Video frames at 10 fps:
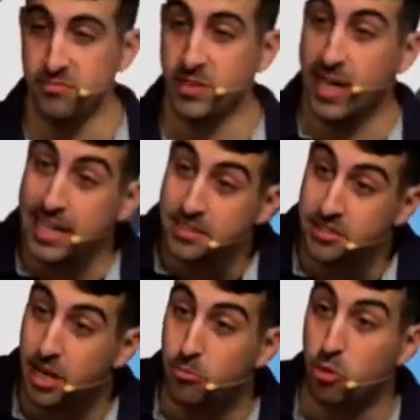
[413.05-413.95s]
Each
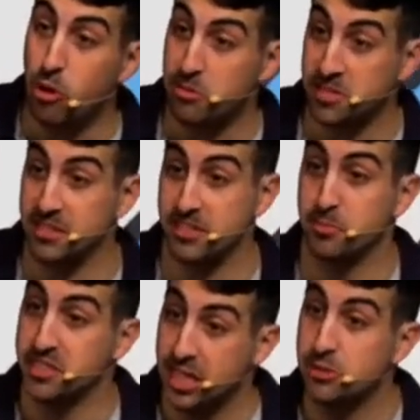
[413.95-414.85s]
number represents a
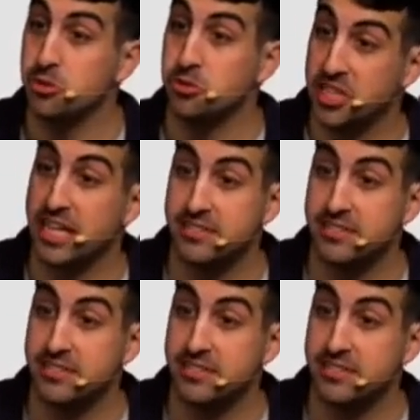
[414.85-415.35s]
potential changed